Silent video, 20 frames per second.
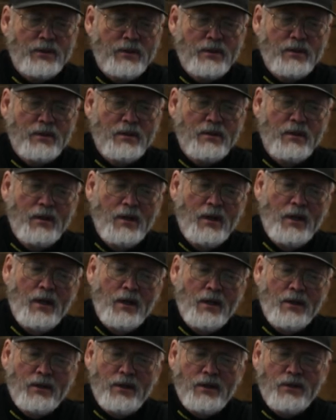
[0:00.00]
here
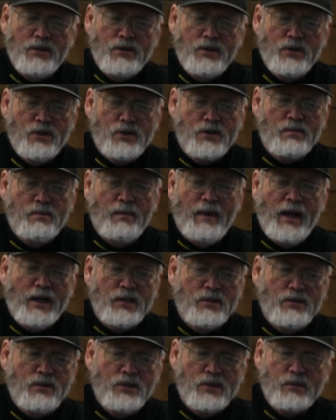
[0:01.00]
these are just
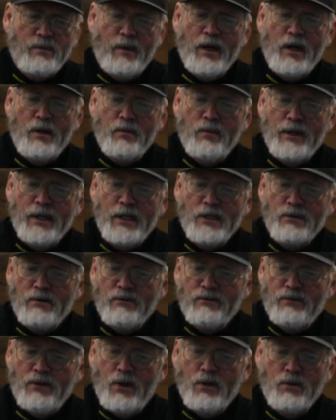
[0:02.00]
Mack's Lure smile blades
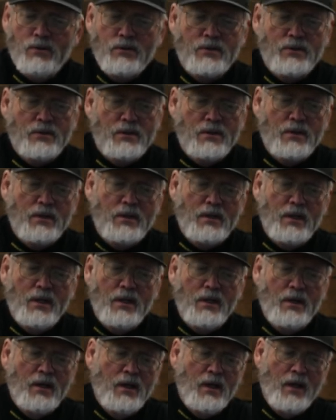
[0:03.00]
with floats and
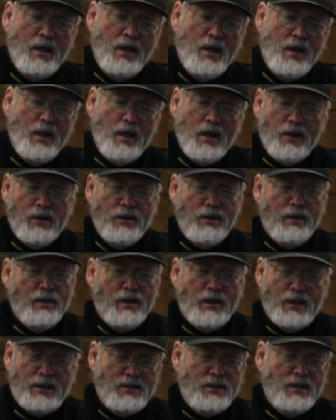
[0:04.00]
uh,
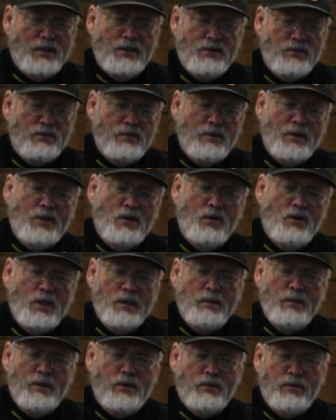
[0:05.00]
like I said there's really no
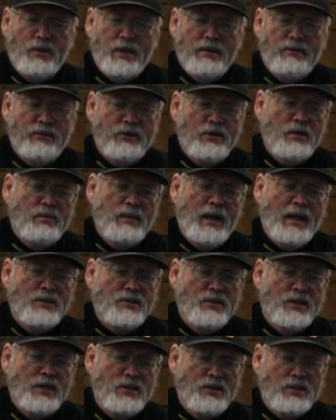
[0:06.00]
limit to whatever your
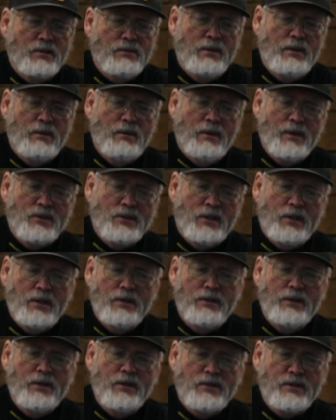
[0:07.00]
imagination really wants to
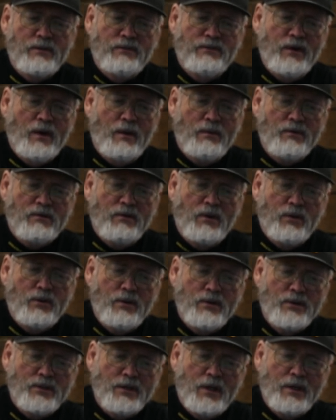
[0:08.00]
do here's some Phelps
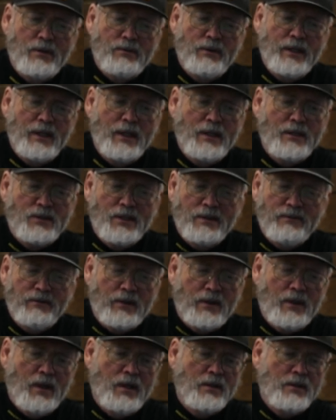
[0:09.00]
floaters on rigs
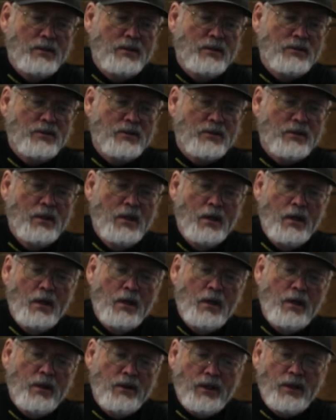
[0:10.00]
different colors
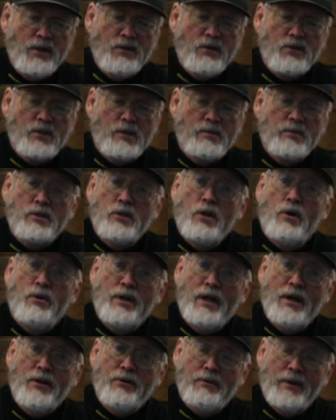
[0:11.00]
these are some slow
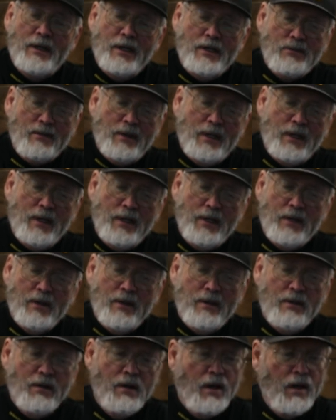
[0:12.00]
death rigs right
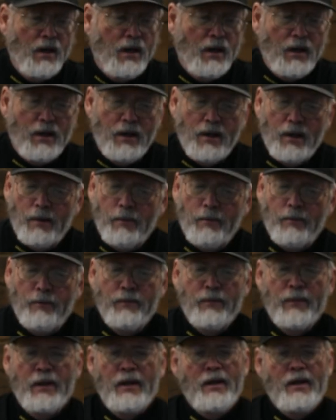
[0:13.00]
here um,